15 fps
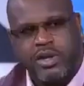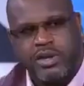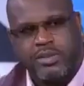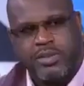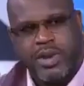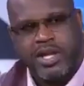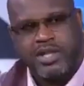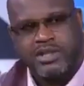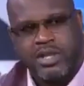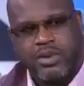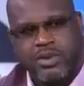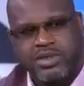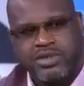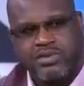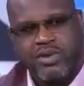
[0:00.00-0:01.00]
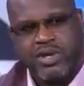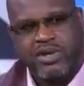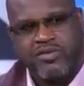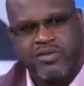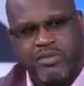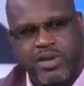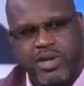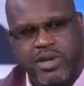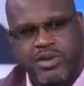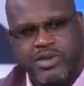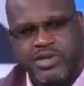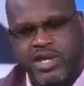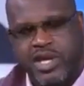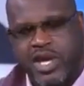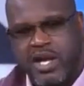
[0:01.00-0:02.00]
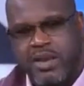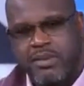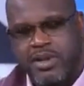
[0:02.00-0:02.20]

owe you an apology, I wasn't really familiar with your